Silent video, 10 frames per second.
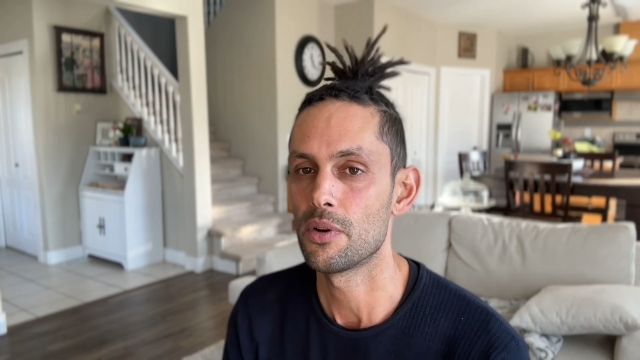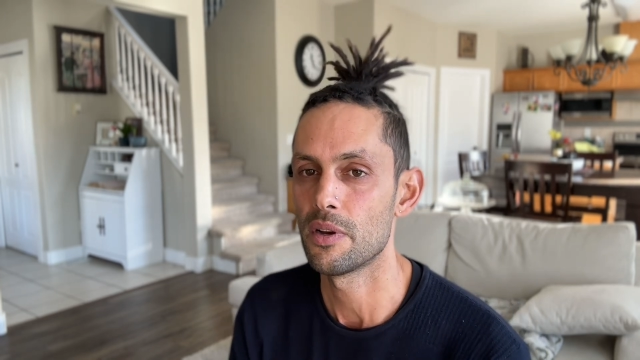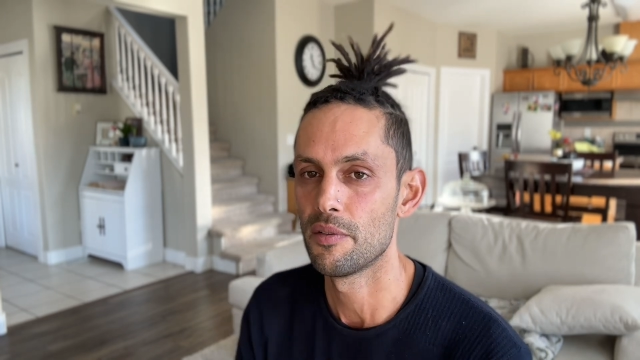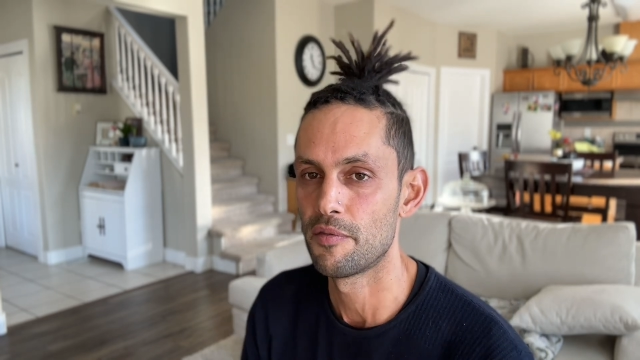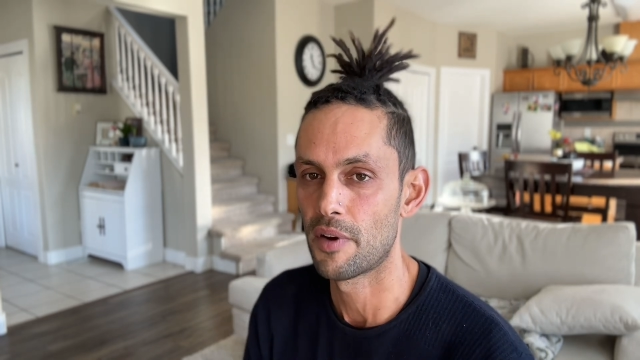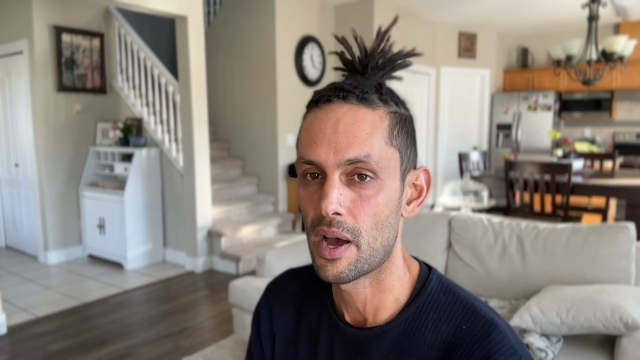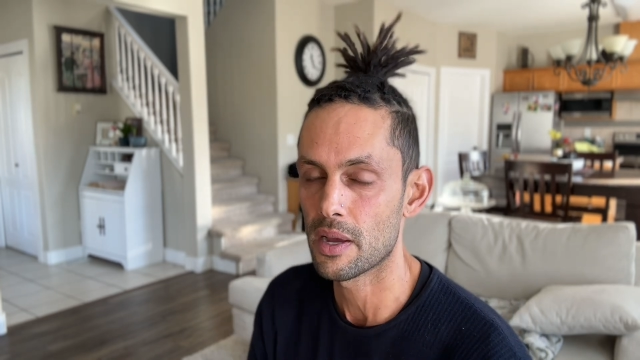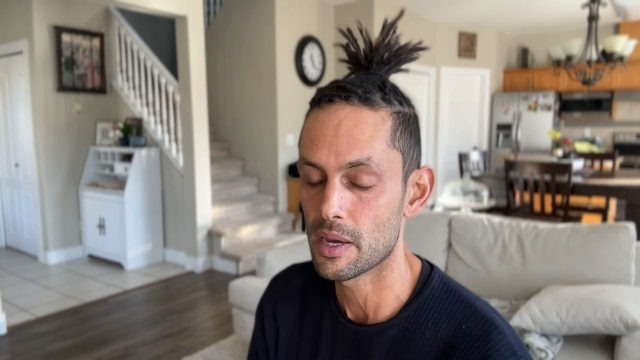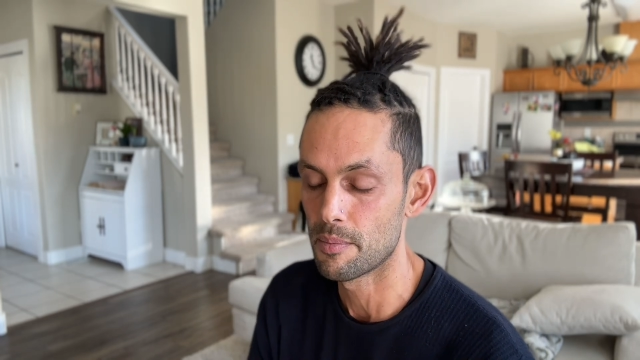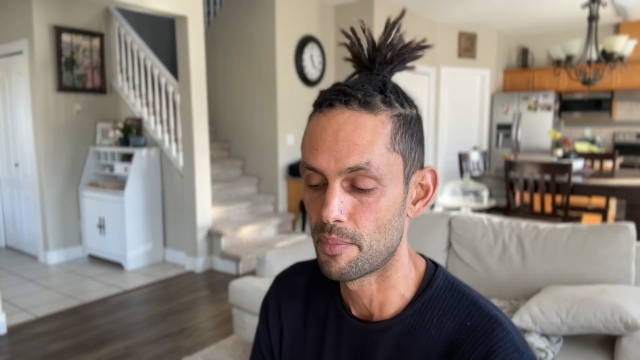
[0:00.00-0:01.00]

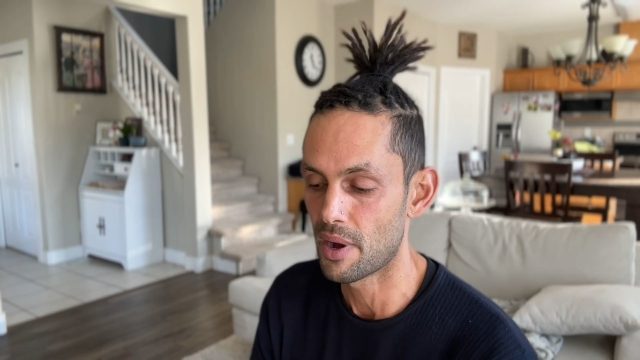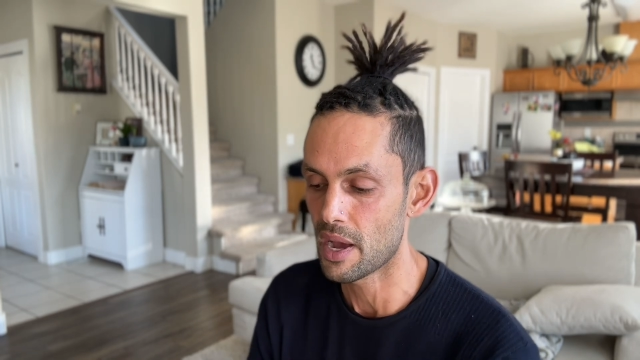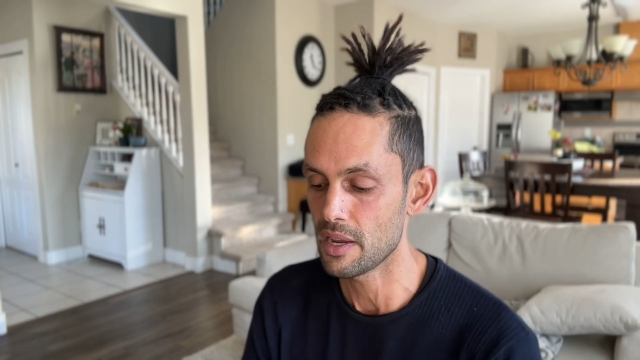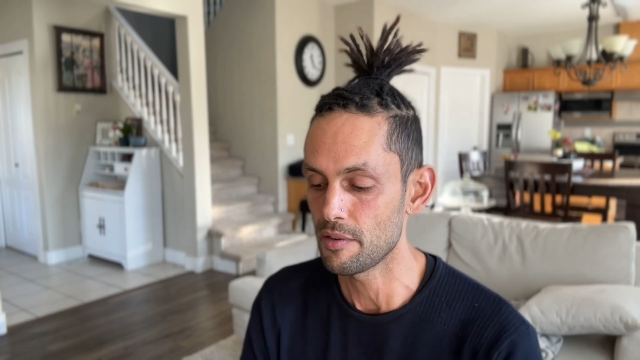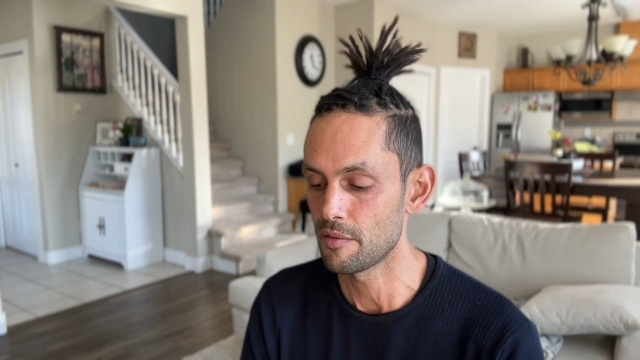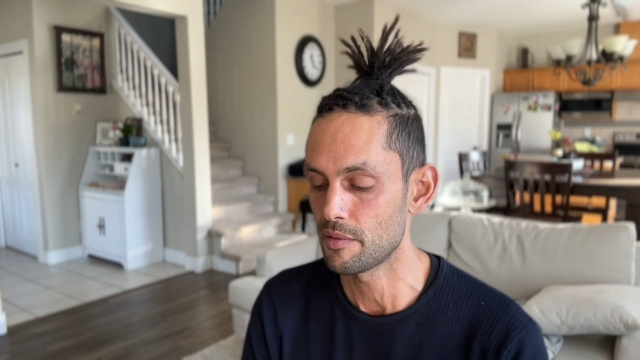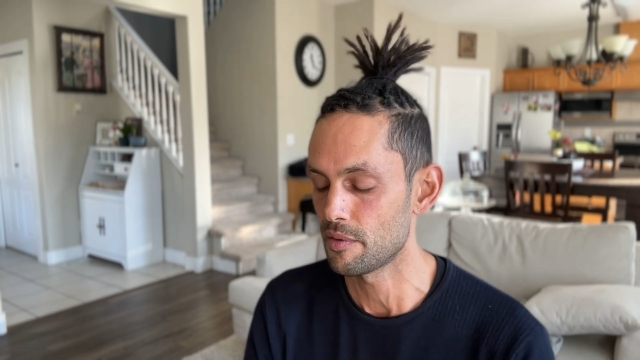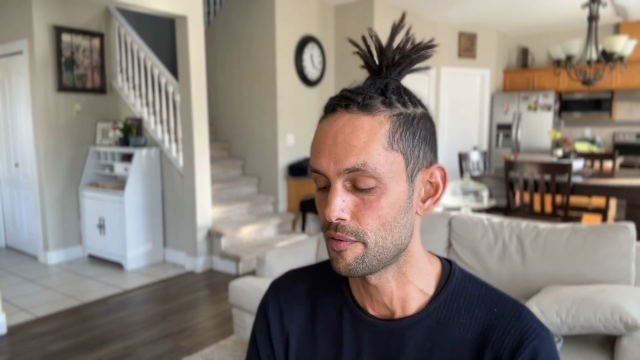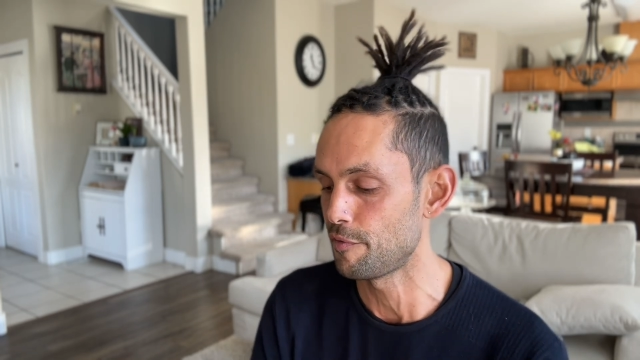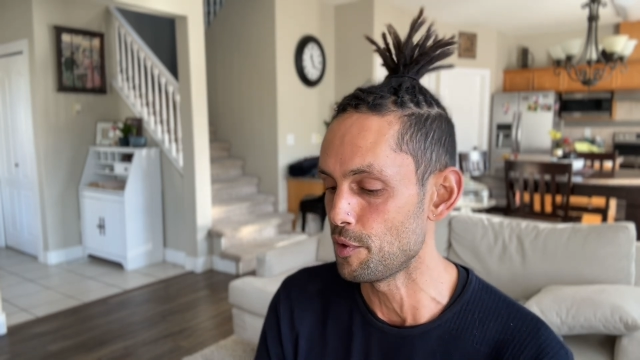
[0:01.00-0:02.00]
combine
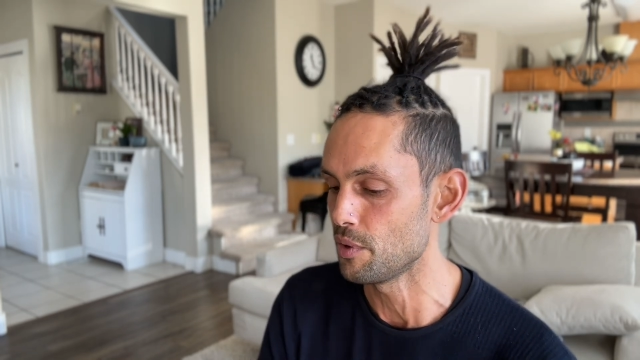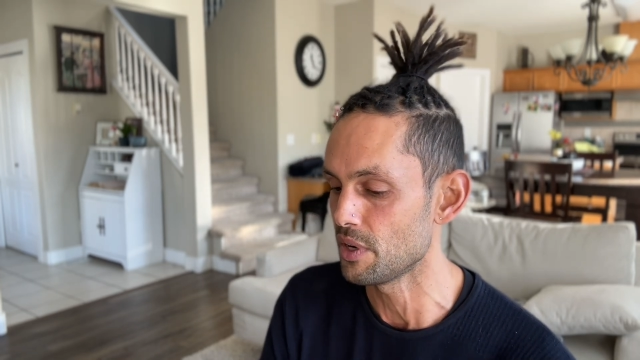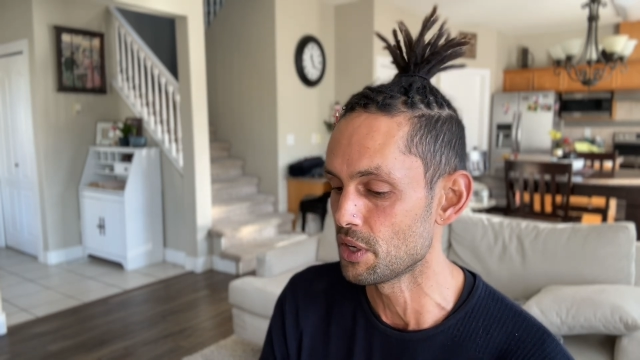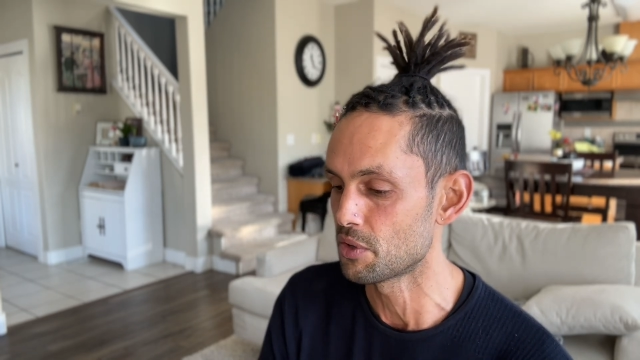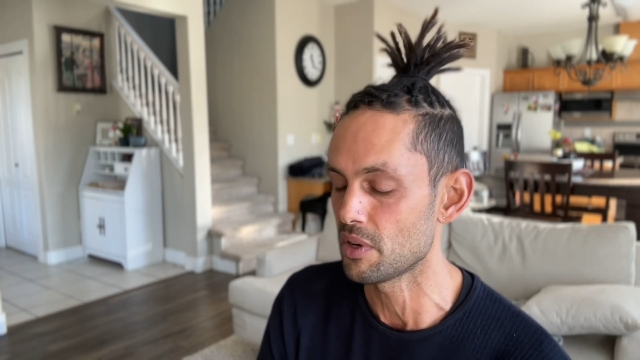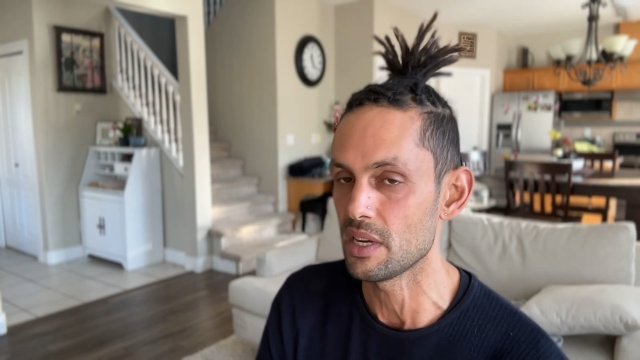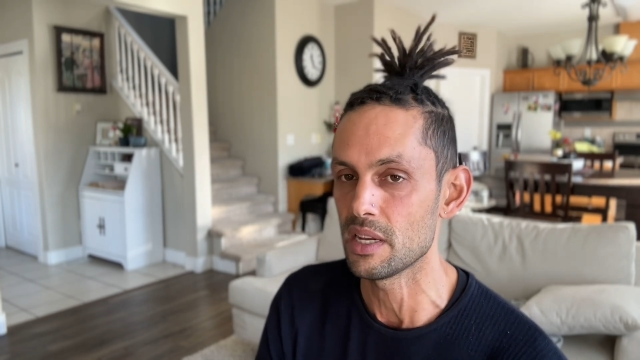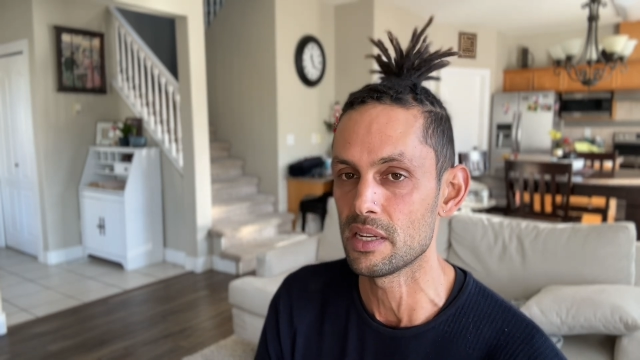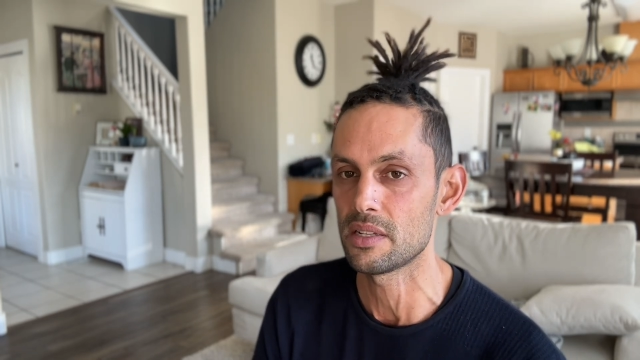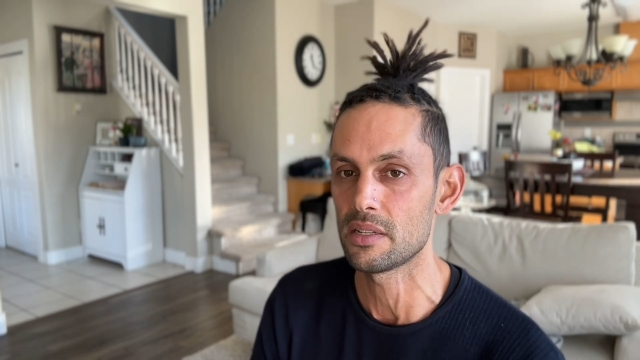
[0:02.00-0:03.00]
food
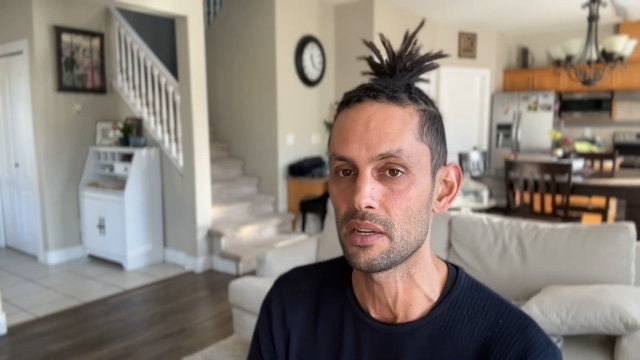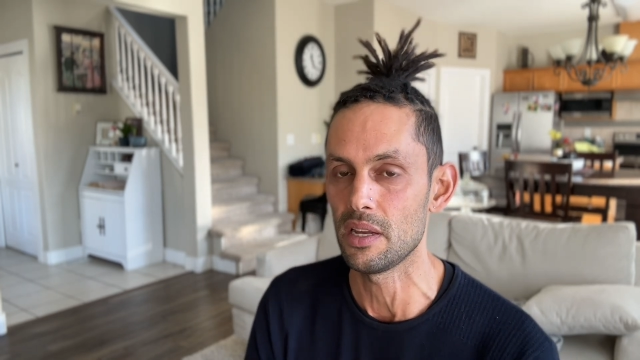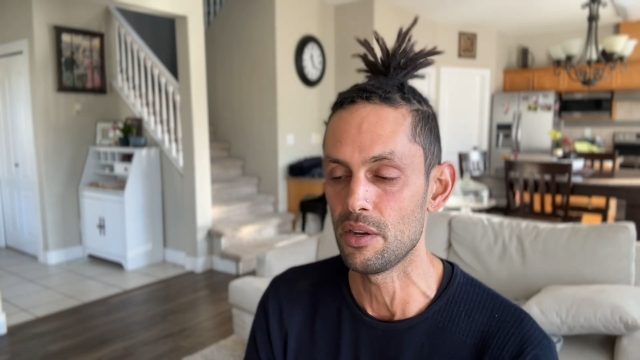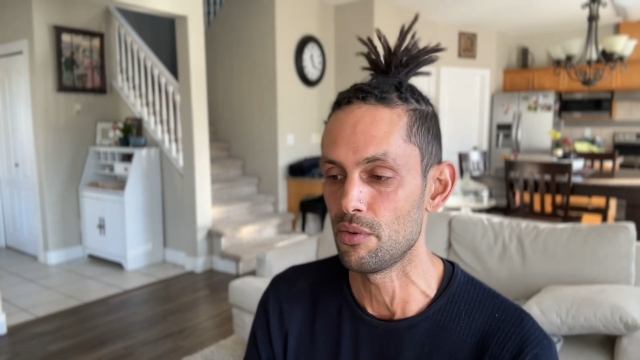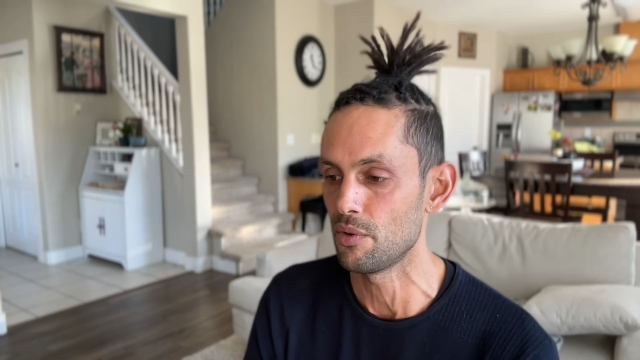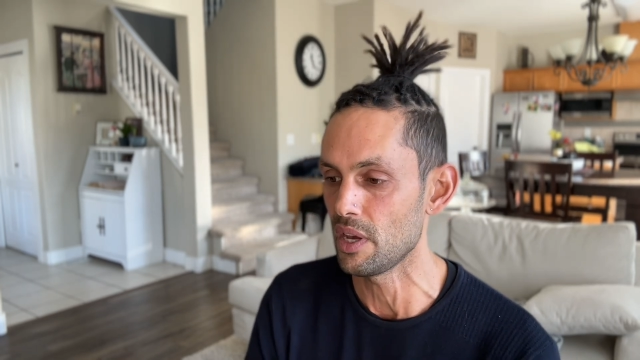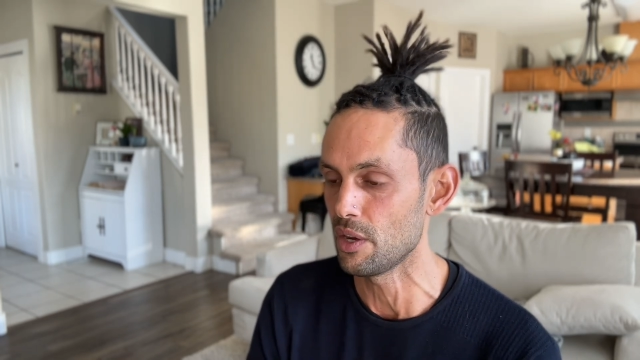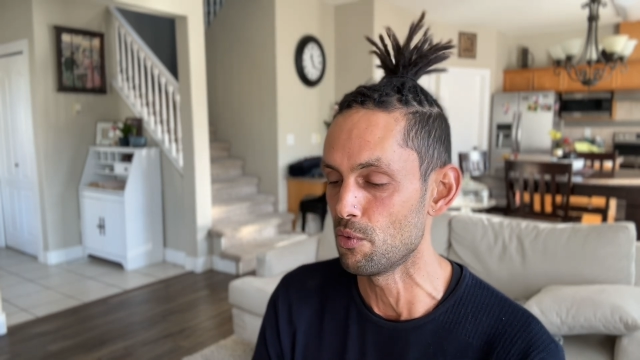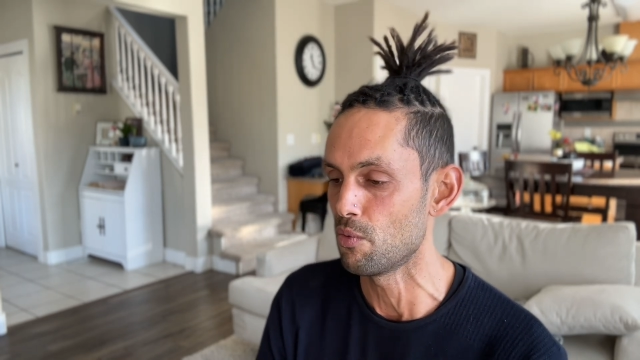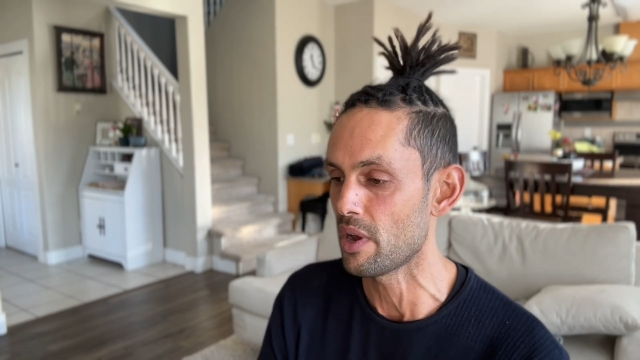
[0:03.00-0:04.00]
ingredients
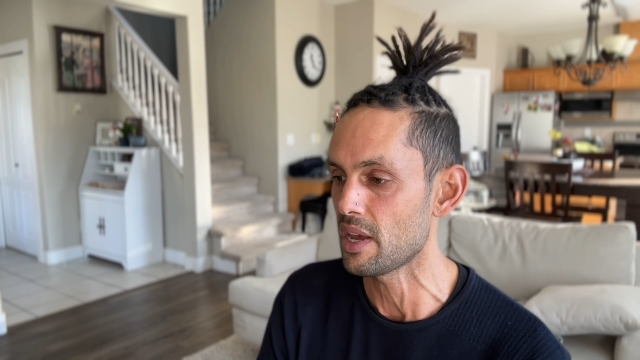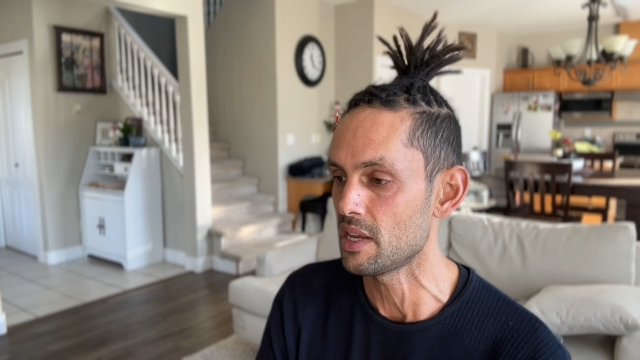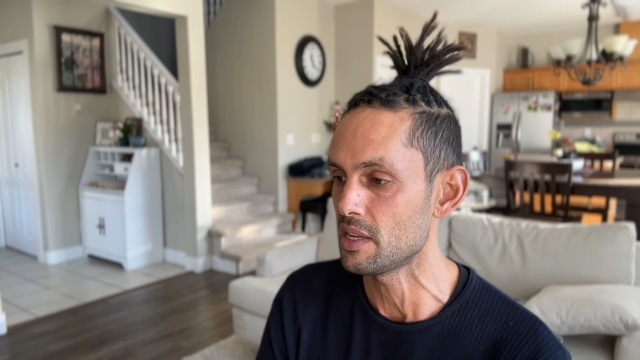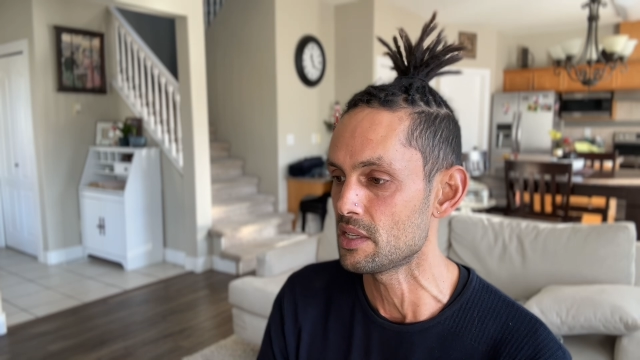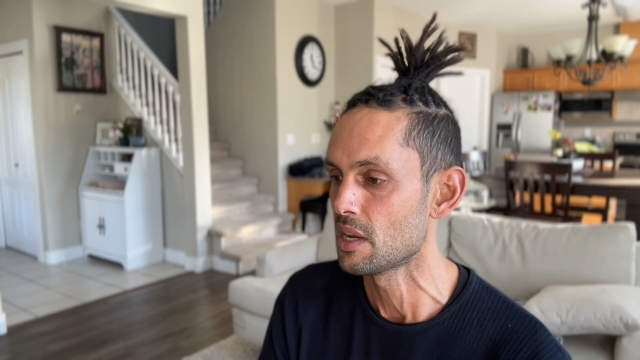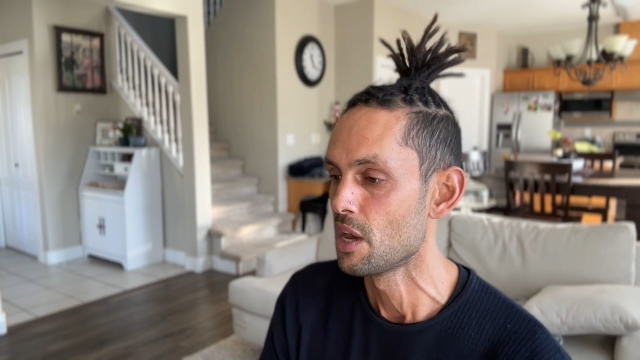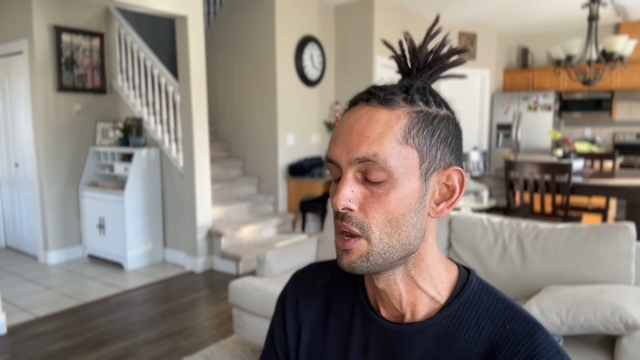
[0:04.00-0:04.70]
in ways